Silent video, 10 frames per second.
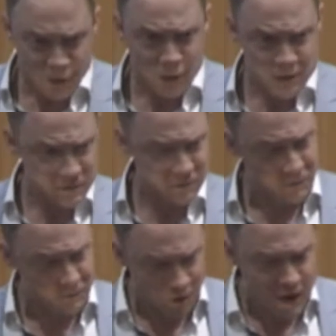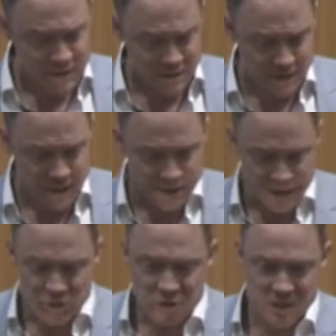of course, for us,
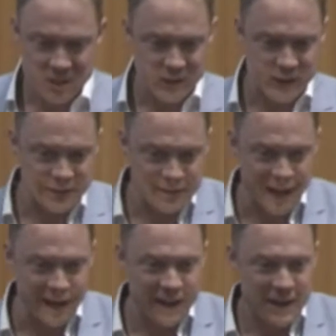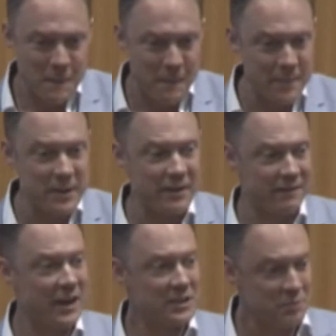the interesting thing is that maybe the
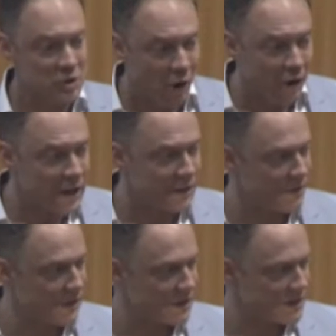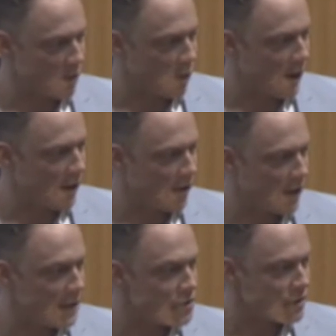vast majority of the things that we're
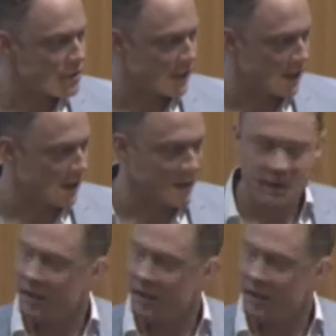interested in